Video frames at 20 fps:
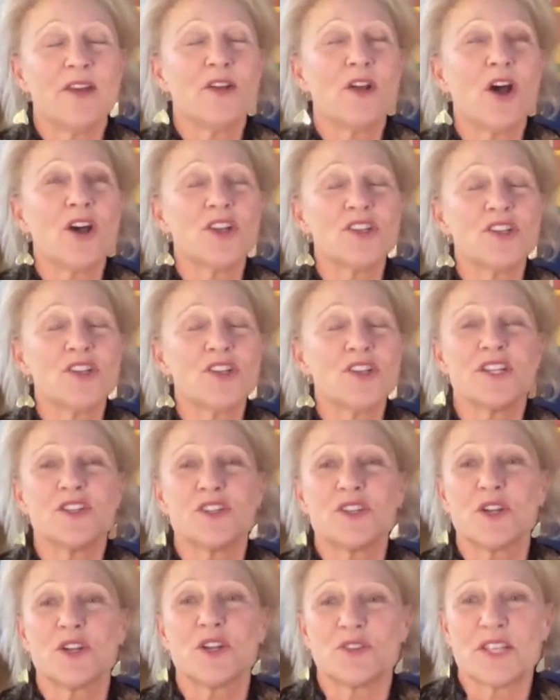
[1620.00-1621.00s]
might have caused things
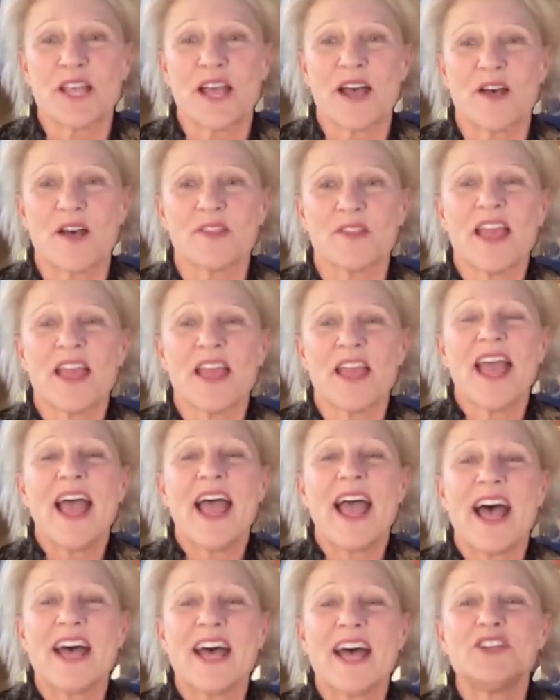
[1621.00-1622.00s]
to go south,
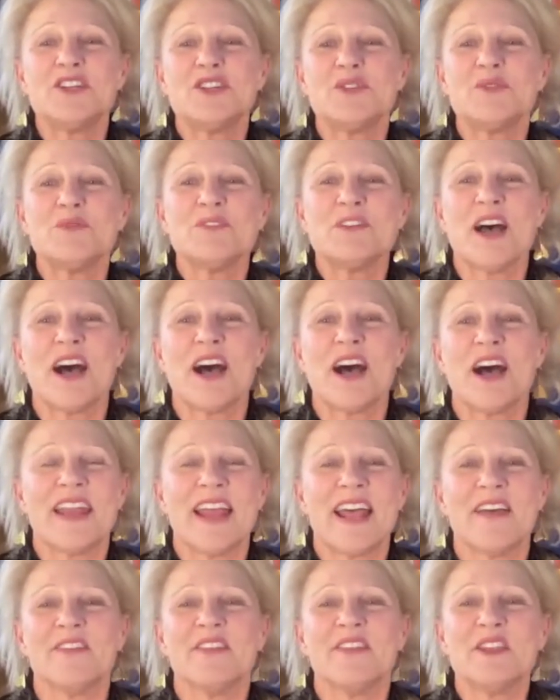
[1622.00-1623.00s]
had you not
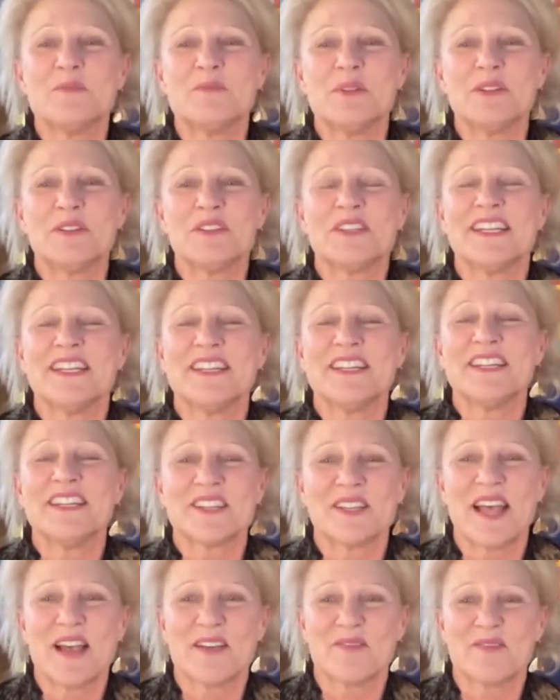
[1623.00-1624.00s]
had the ability
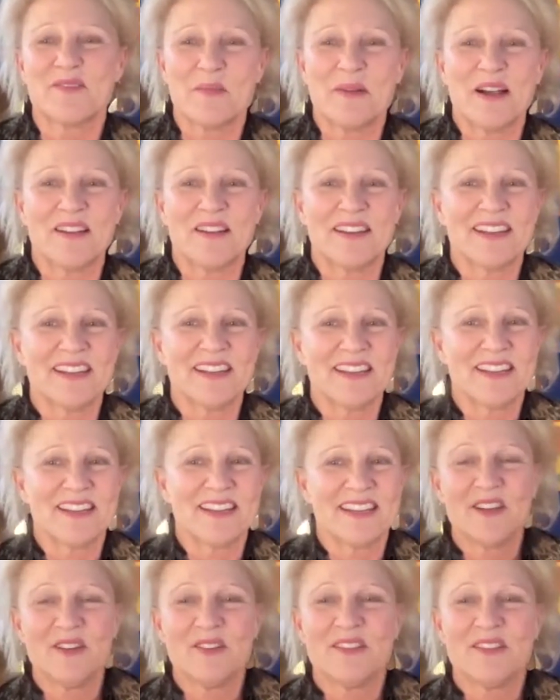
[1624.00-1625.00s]
to laugh about it?
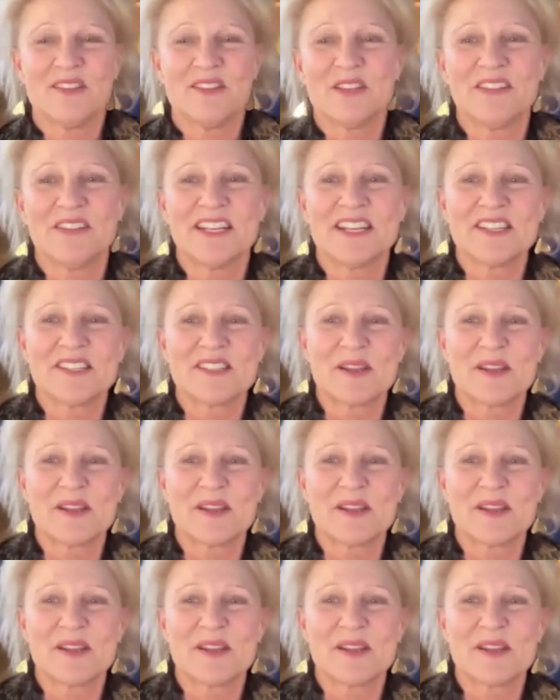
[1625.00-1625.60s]
Can you think of an